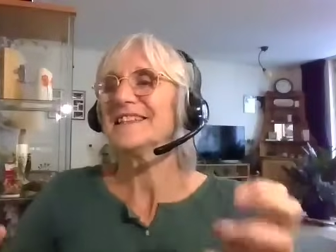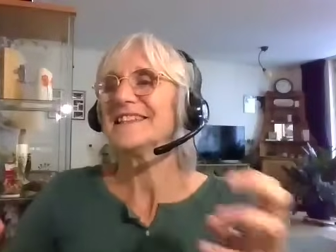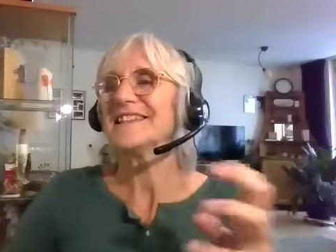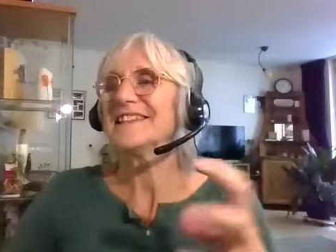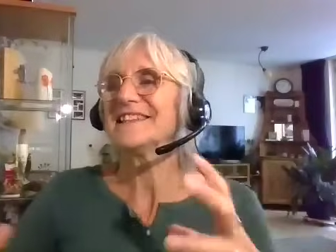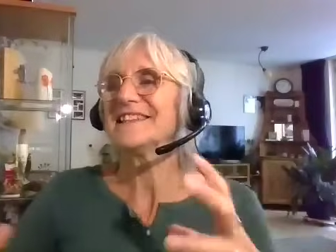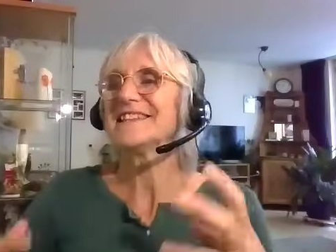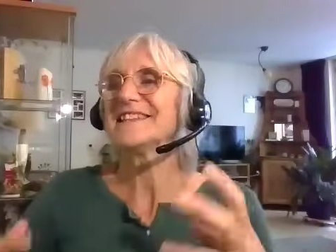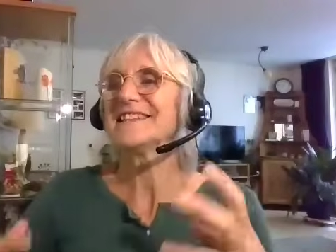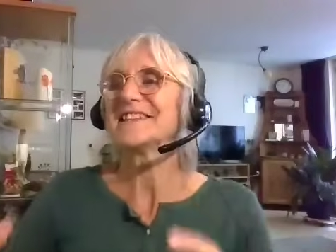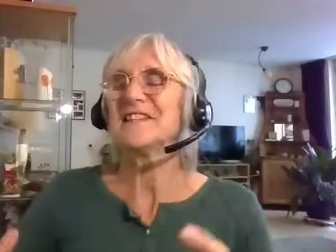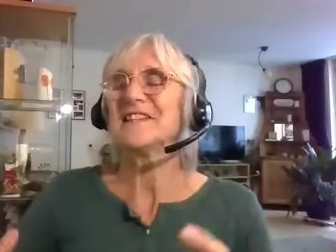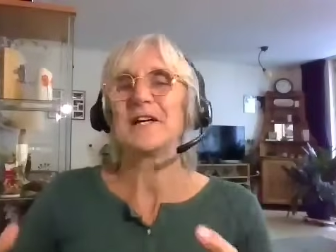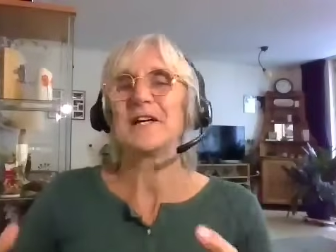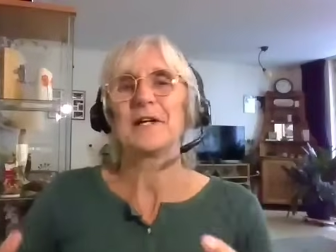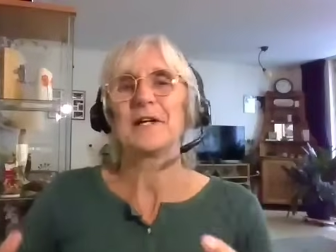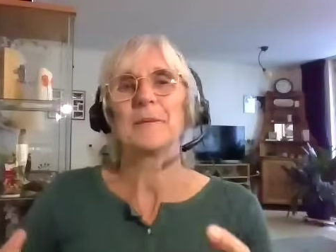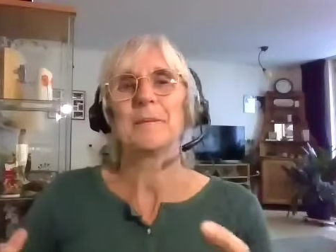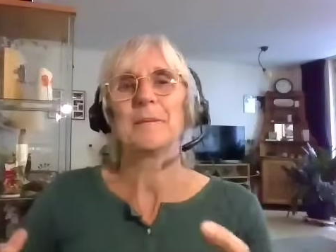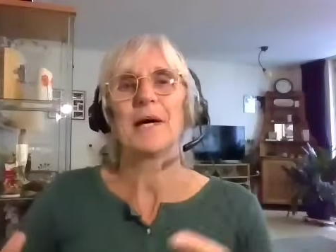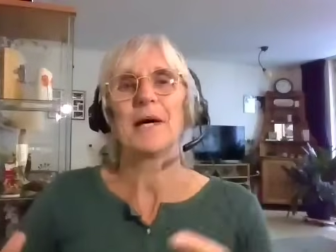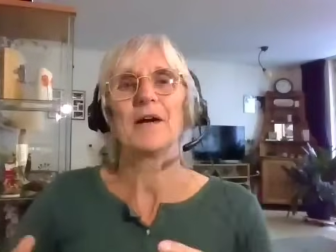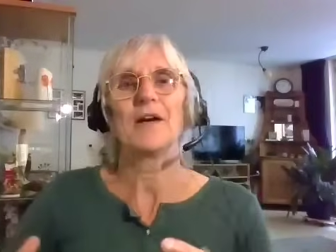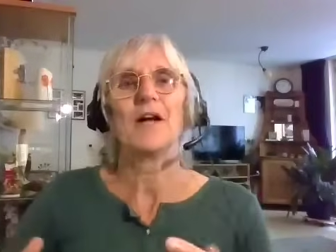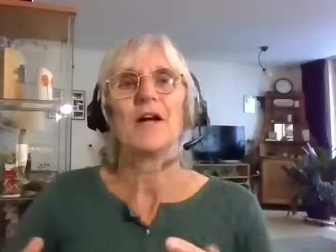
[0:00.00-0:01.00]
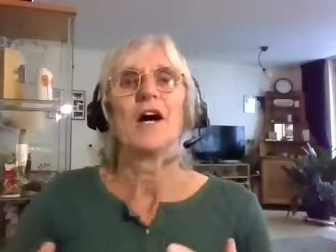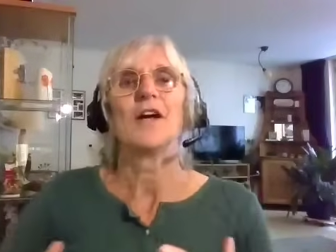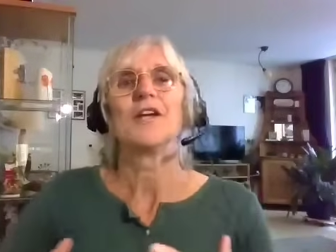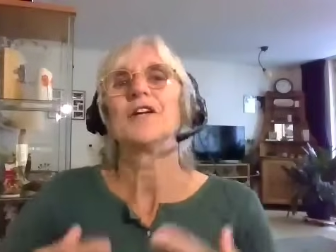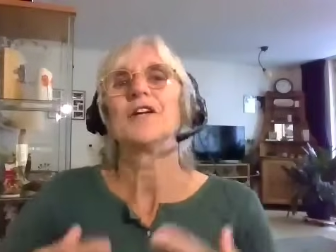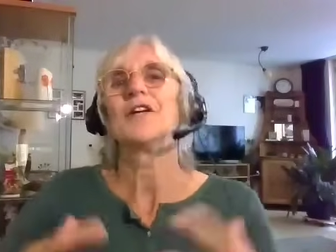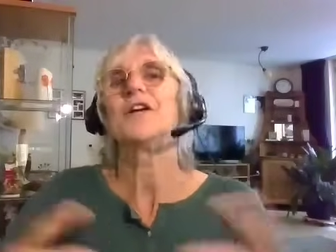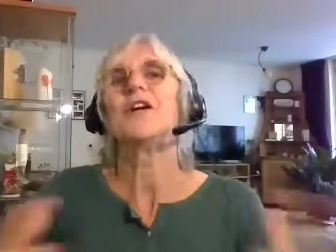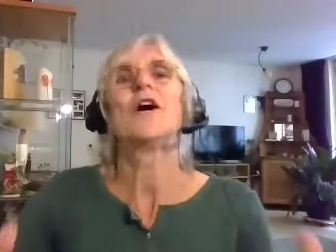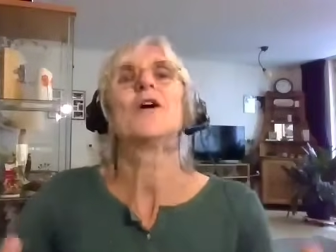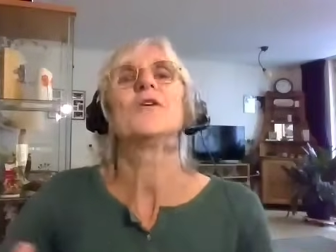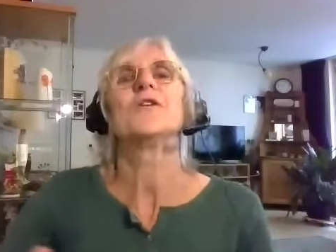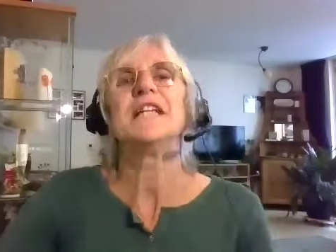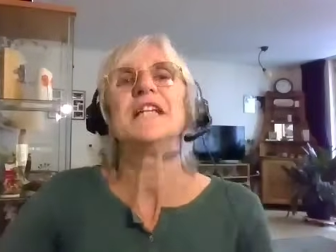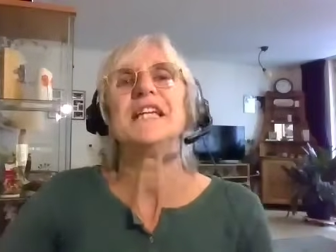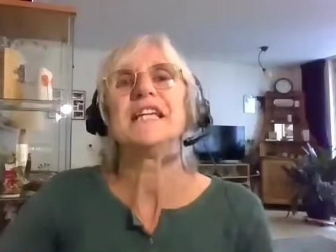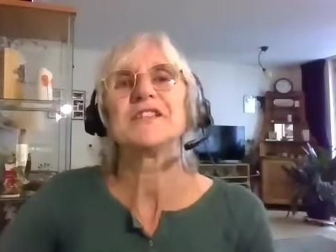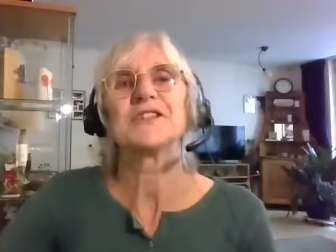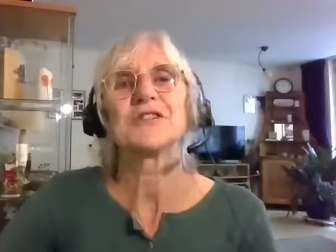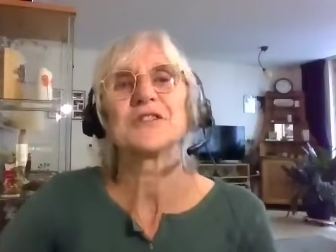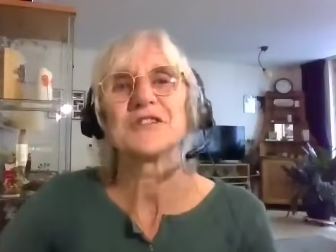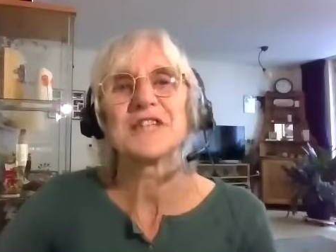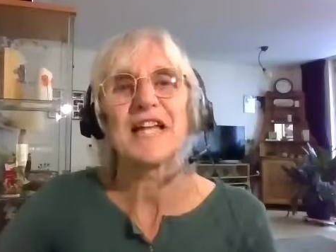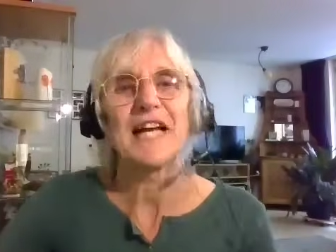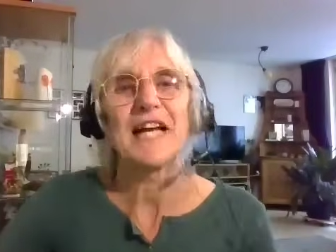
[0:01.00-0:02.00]
this is not about you don't
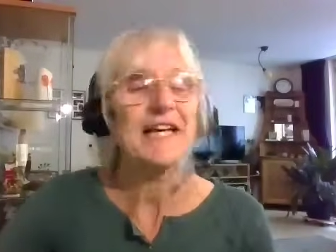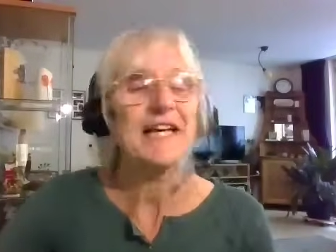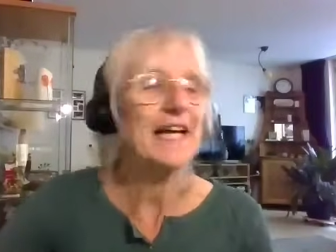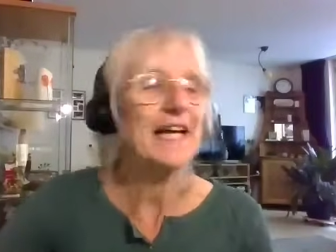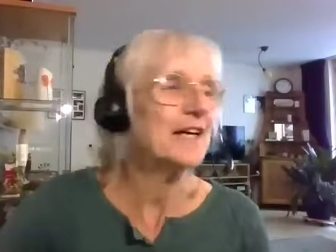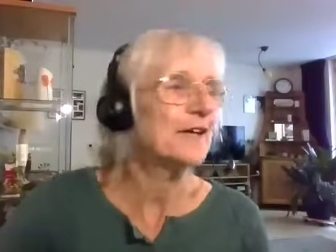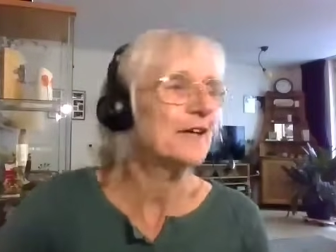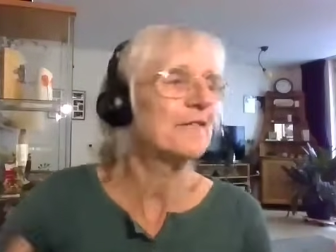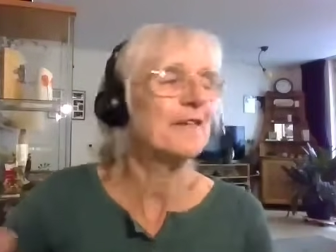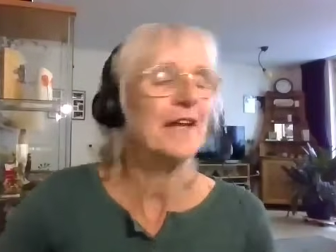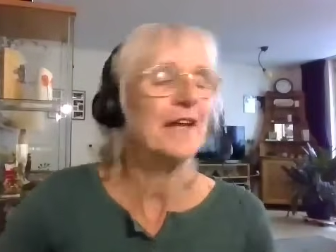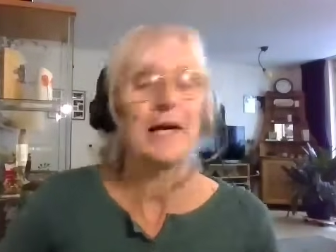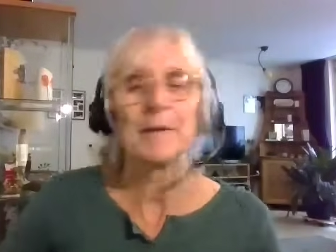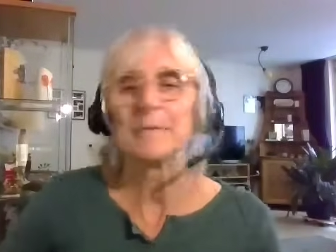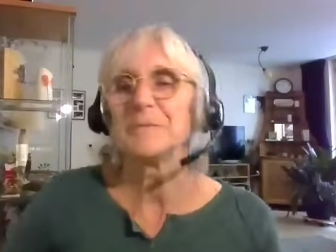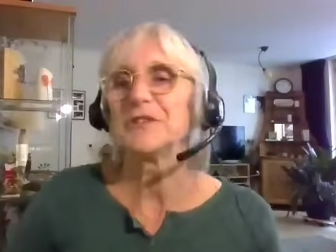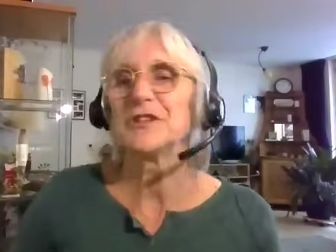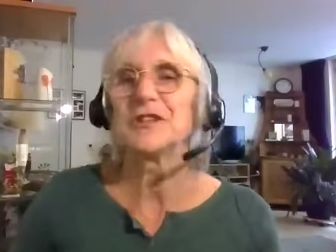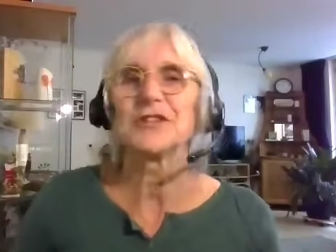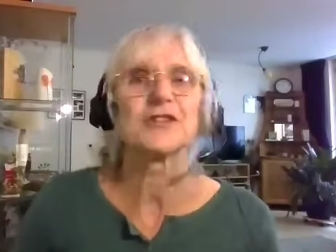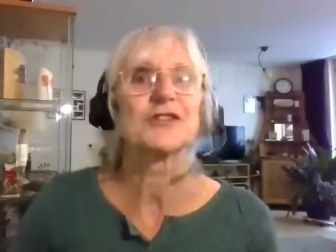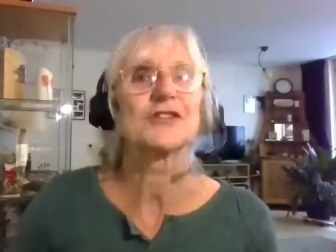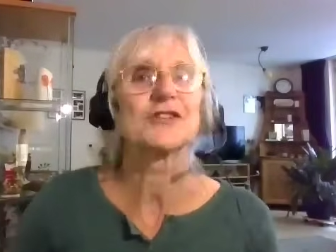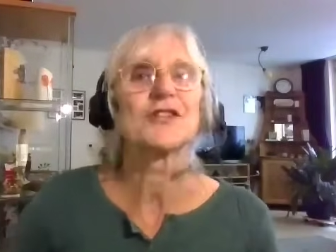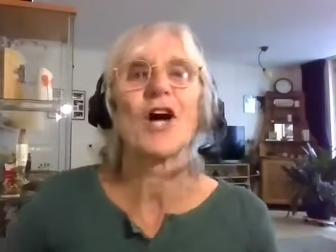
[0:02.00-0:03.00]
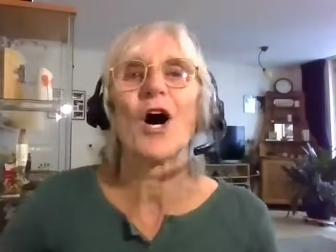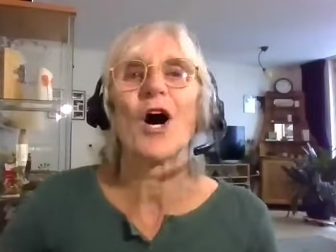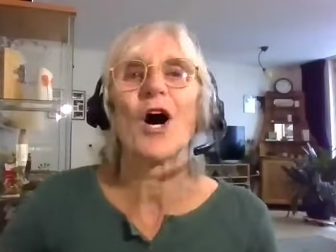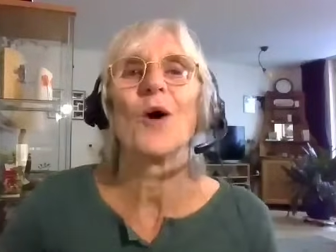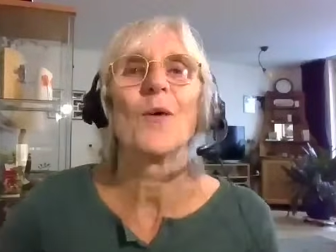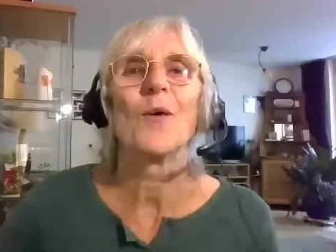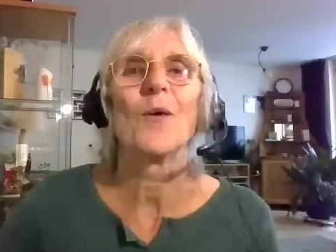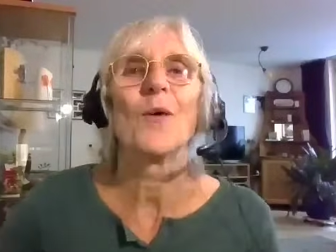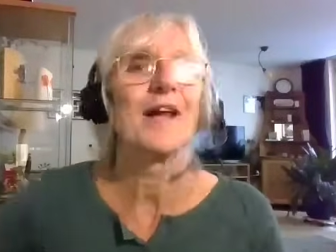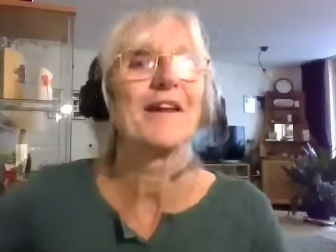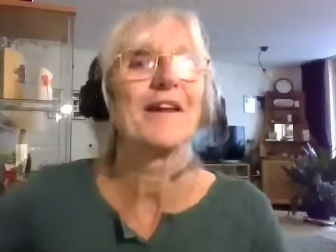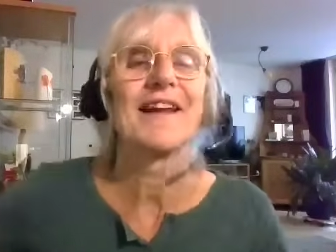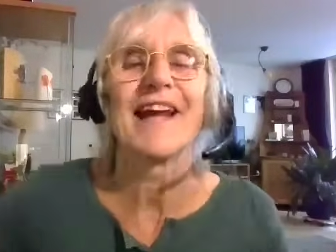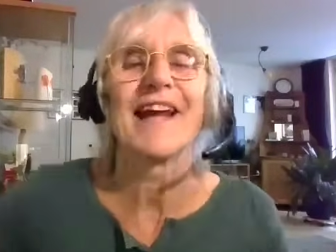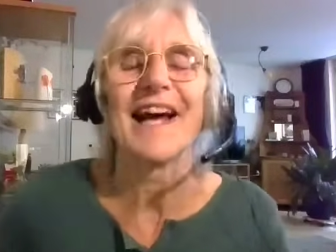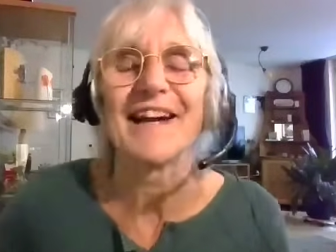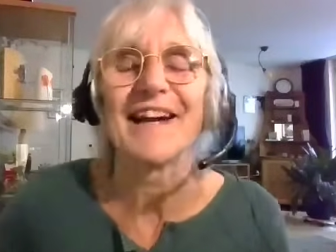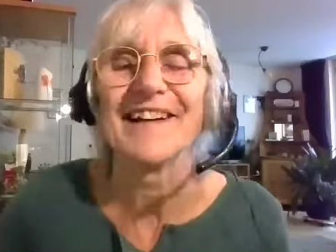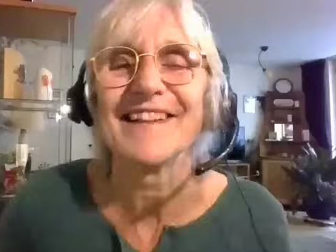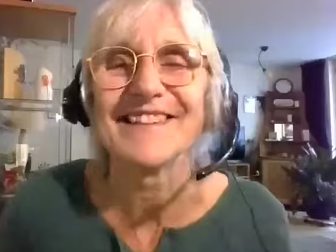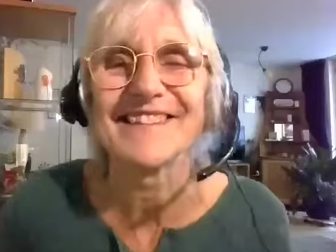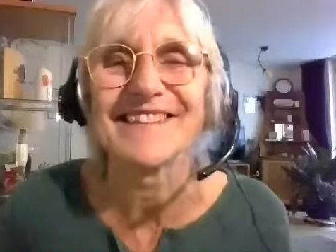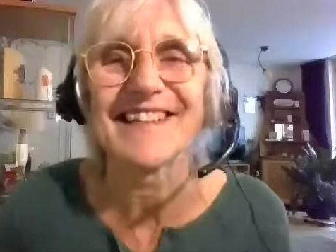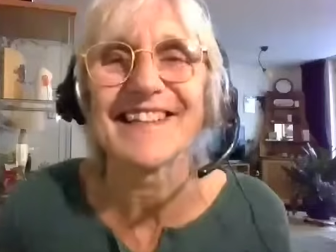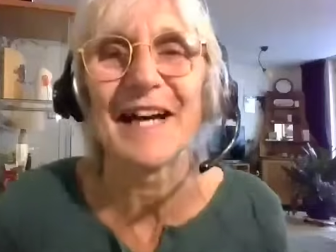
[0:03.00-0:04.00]
need to take care of them, just go and
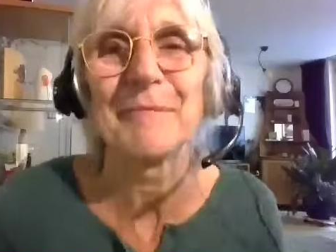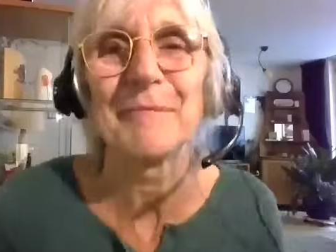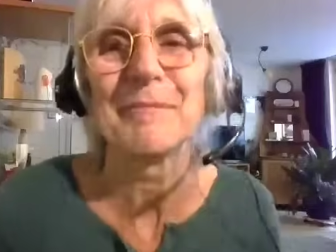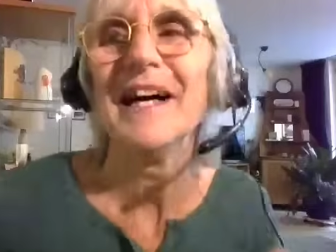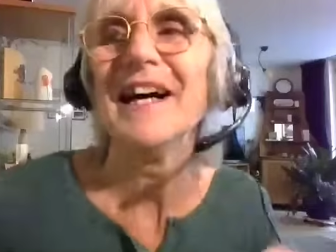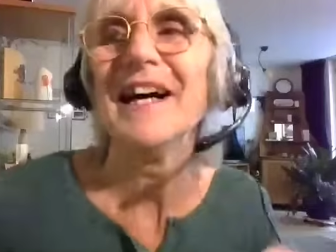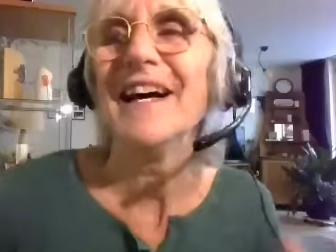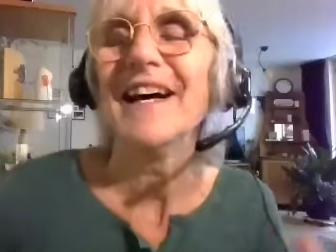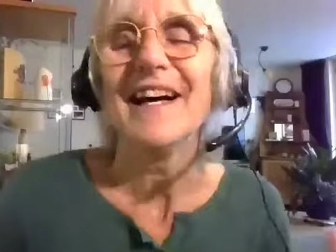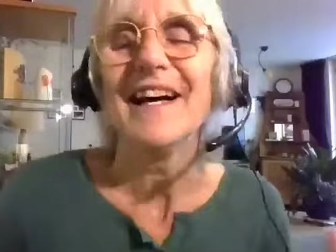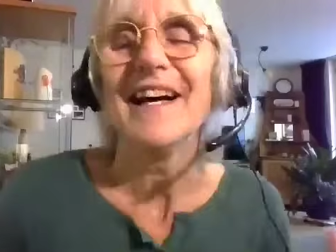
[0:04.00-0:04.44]
then it's happen.